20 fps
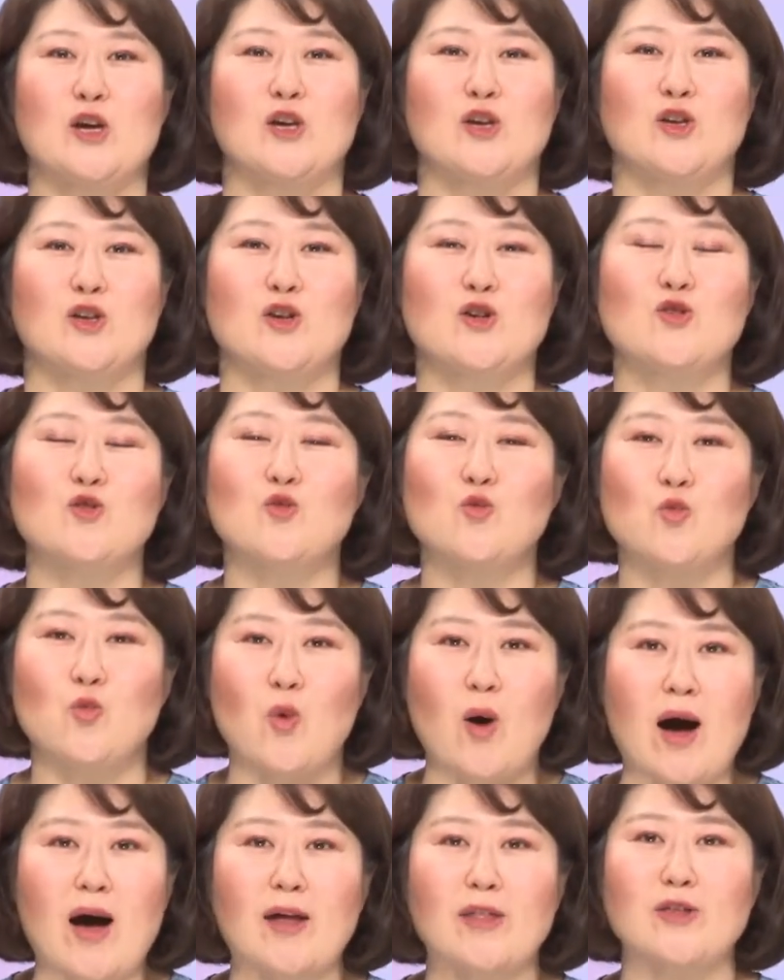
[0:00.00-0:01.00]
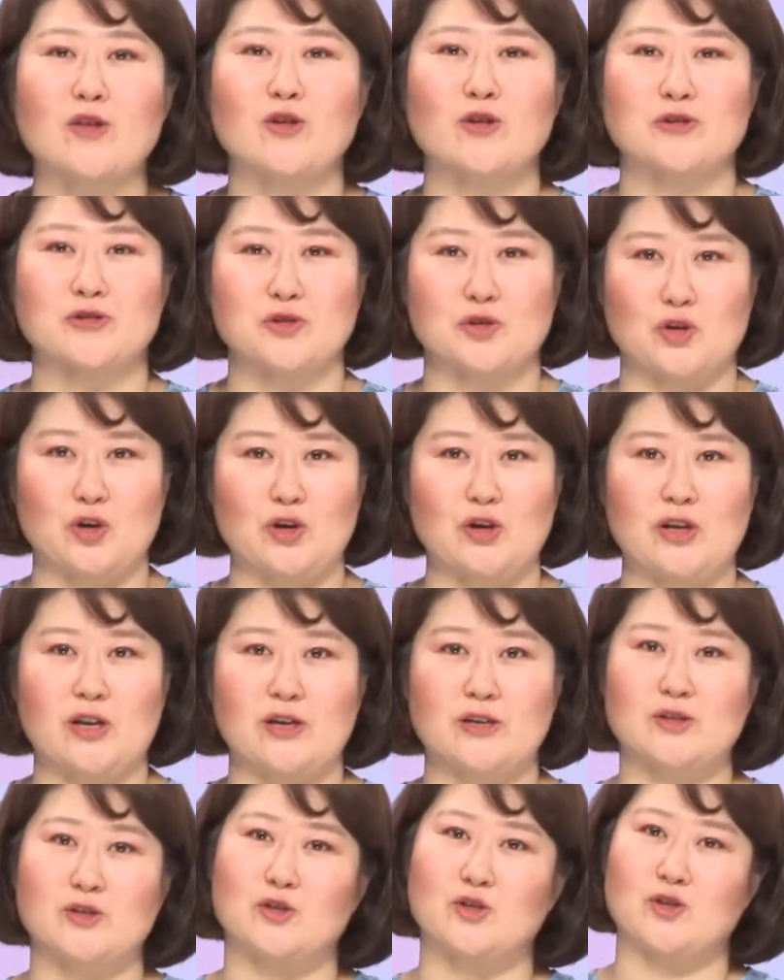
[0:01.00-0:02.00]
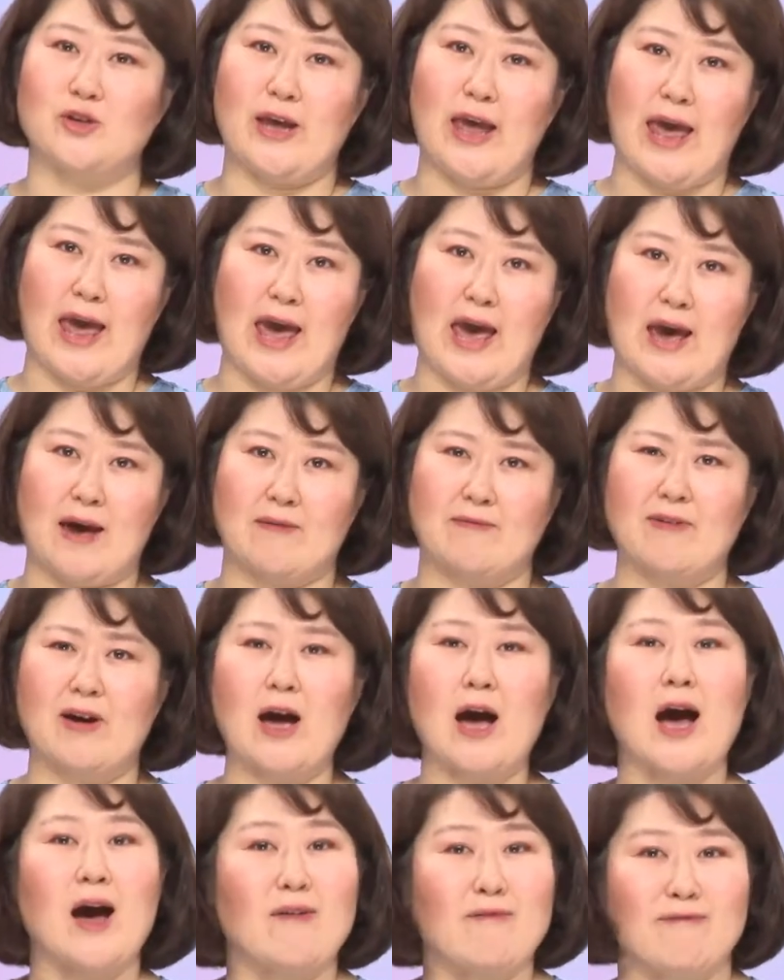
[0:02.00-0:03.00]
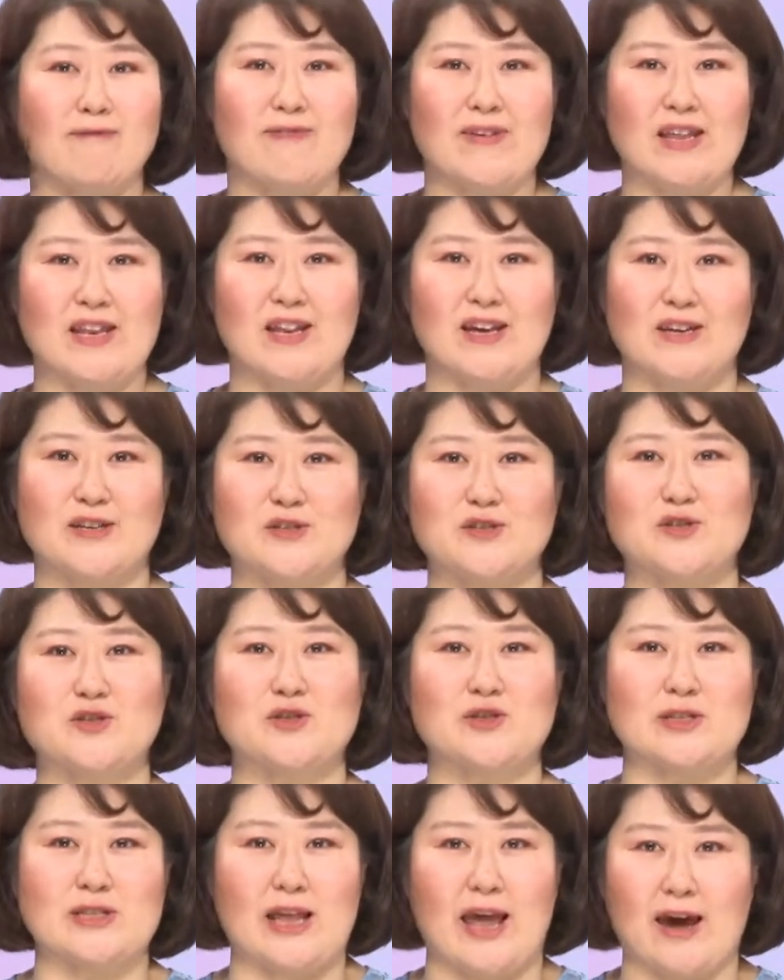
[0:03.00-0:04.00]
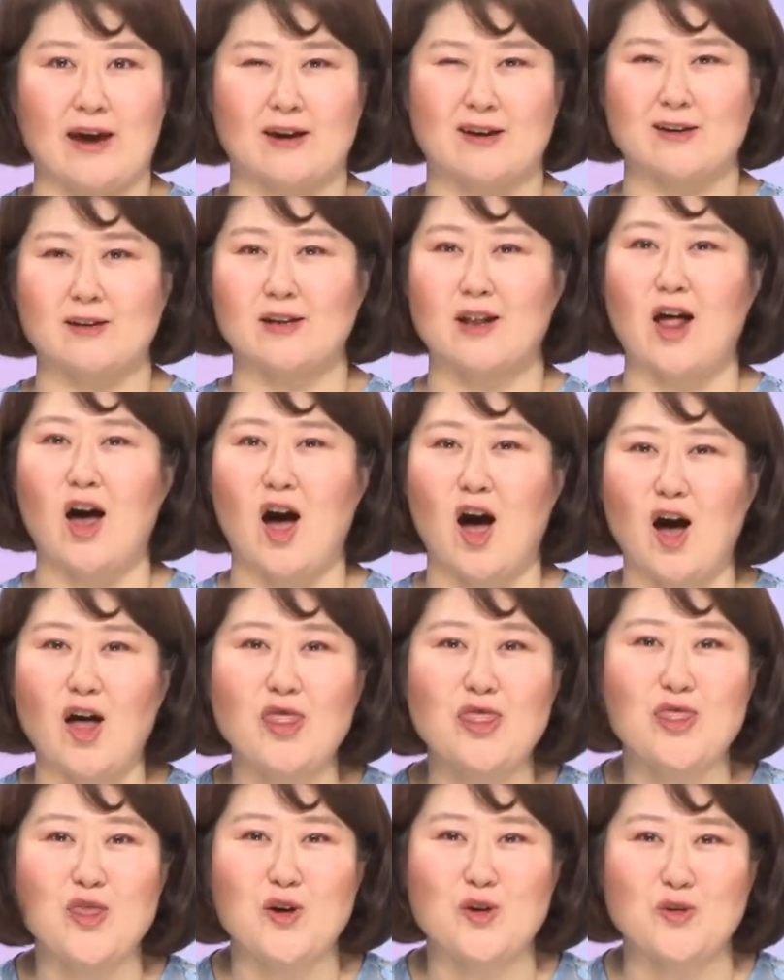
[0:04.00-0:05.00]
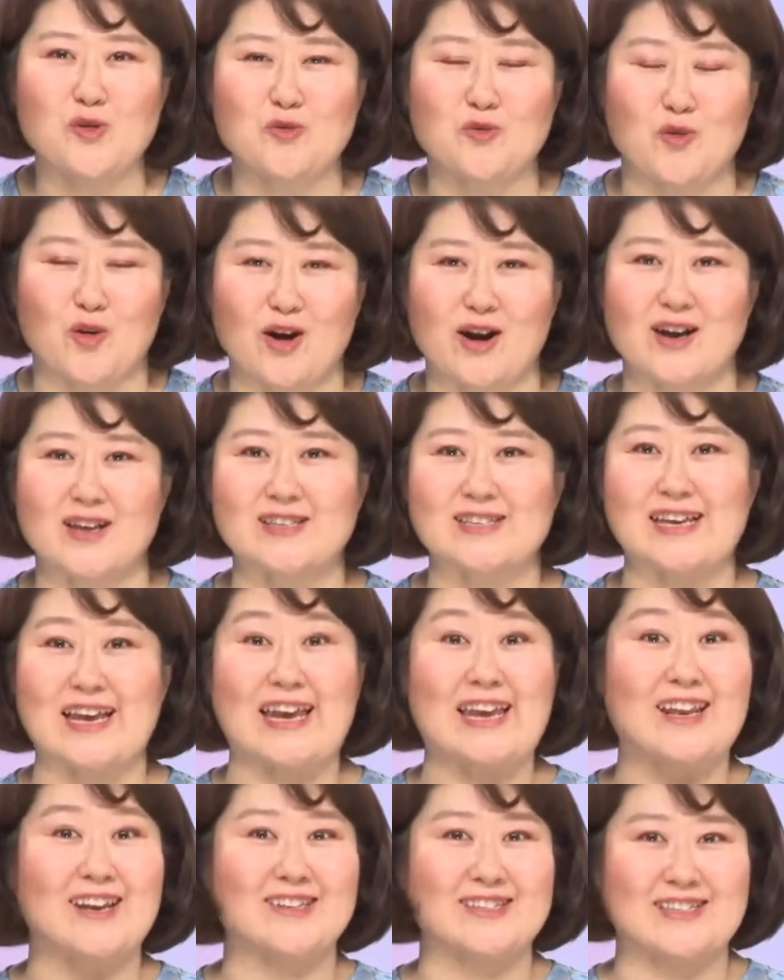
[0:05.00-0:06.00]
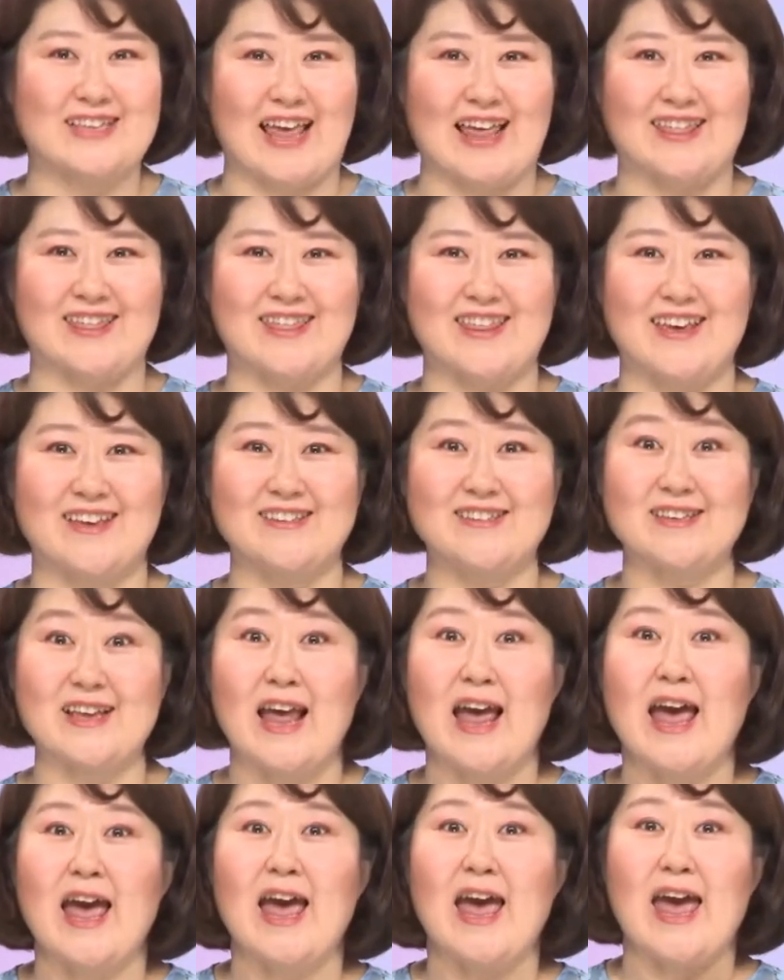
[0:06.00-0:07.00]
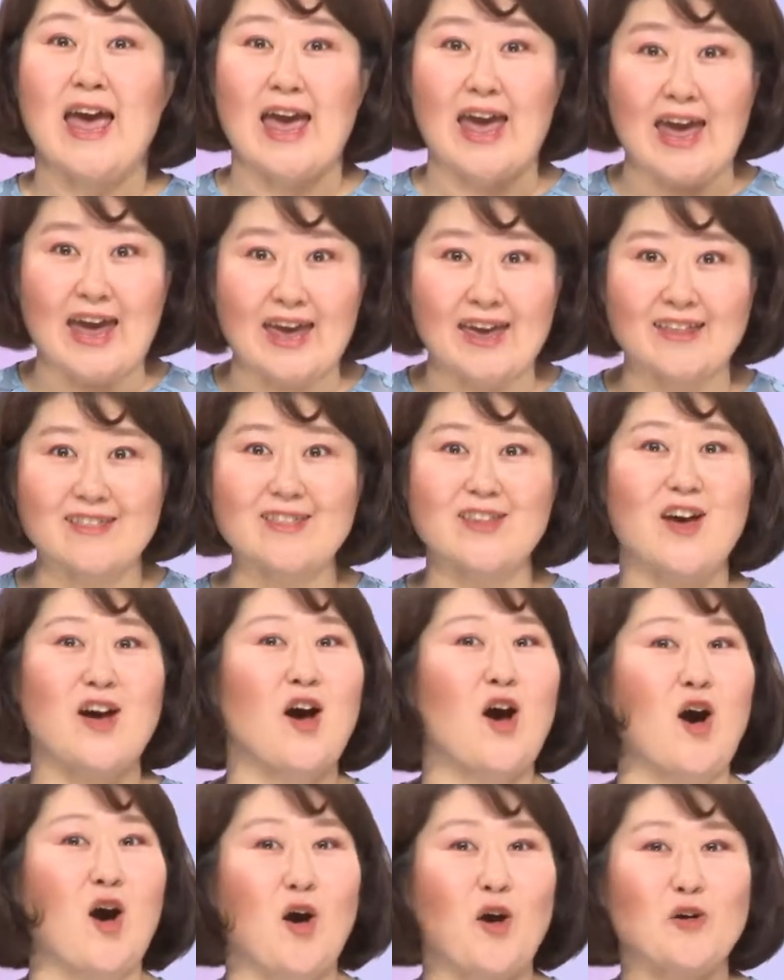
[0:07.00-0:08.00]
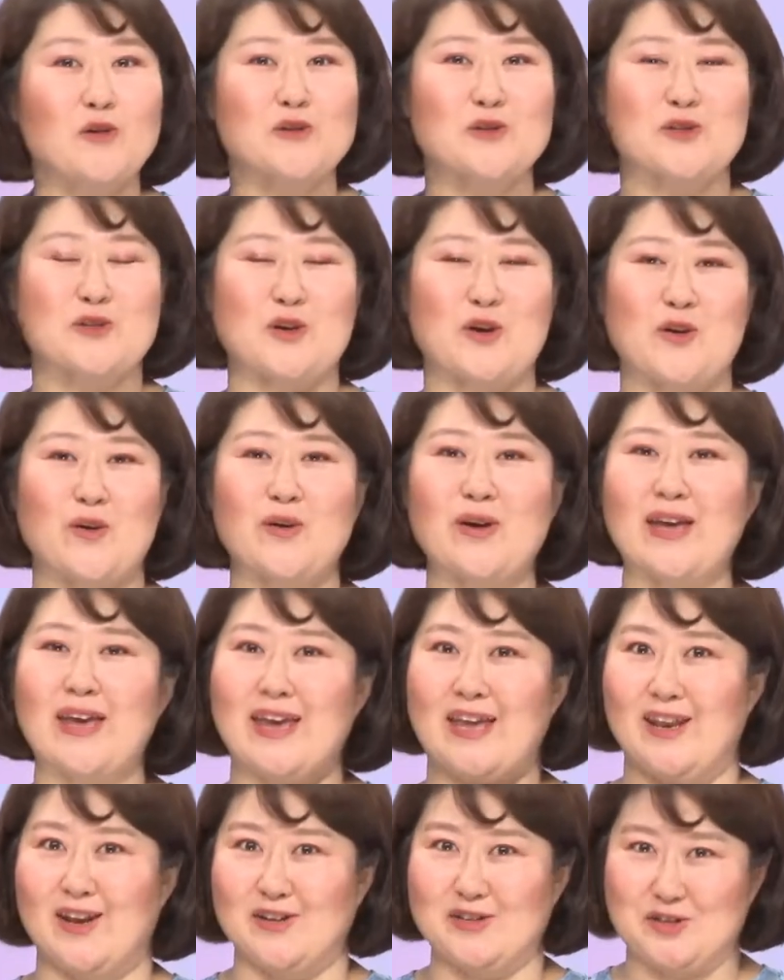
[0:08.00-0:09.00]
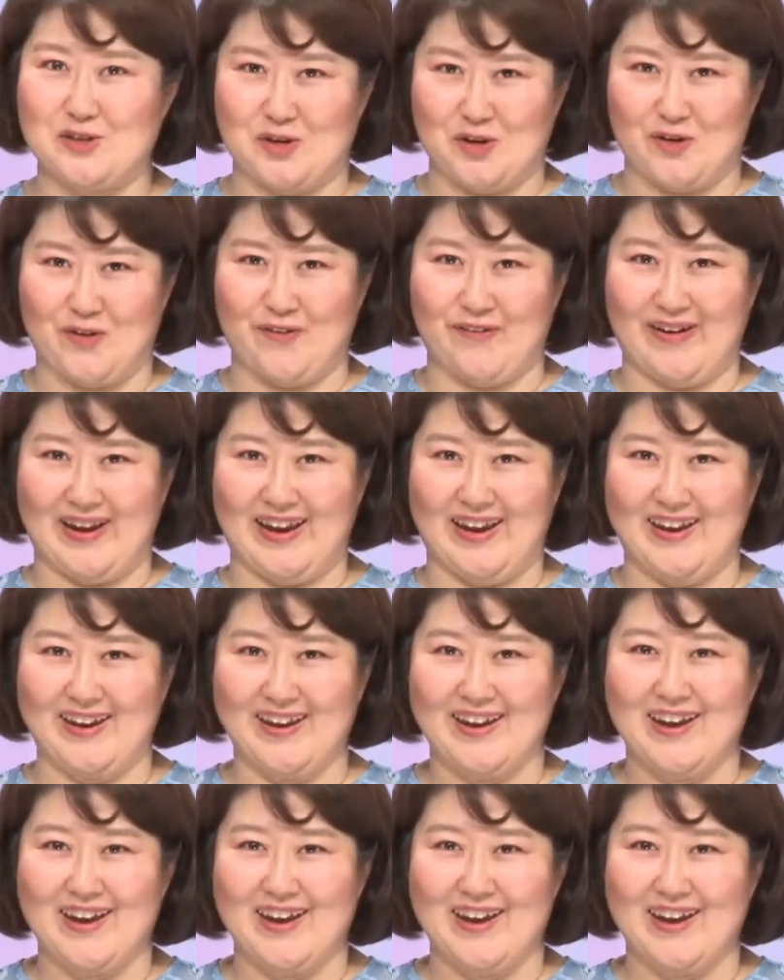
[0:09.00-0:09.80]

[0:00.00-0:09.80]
You want your students to have confidence to tackle unknown words in a sentence and also in a story.